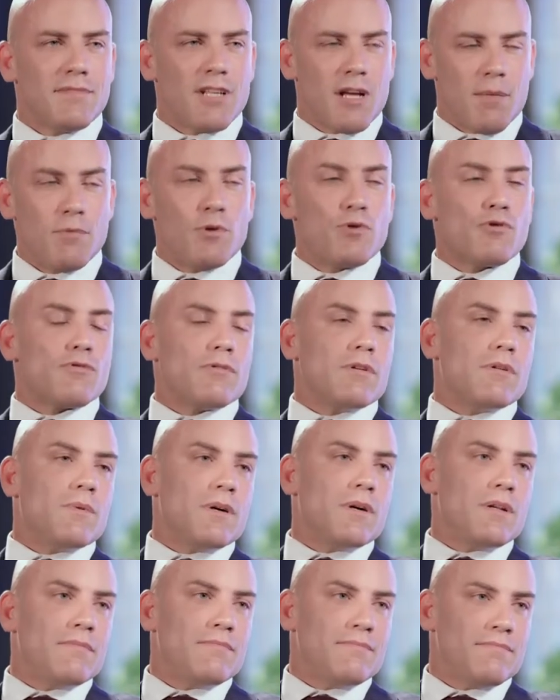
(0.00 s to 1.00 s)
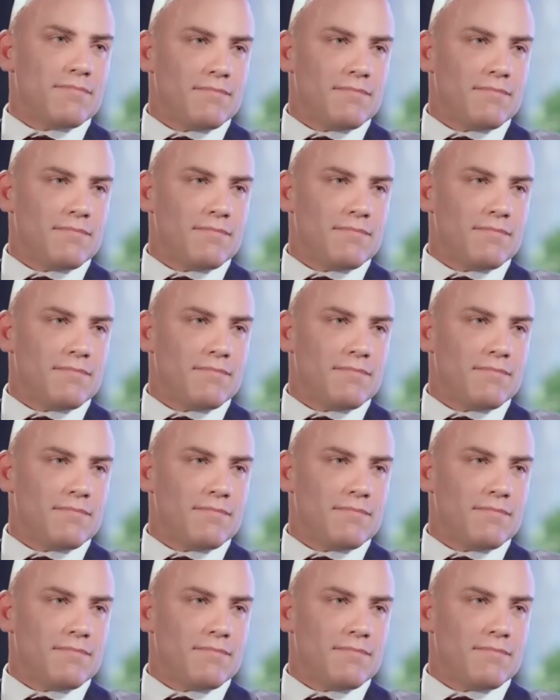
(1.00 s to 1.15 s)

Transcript: A mutual one.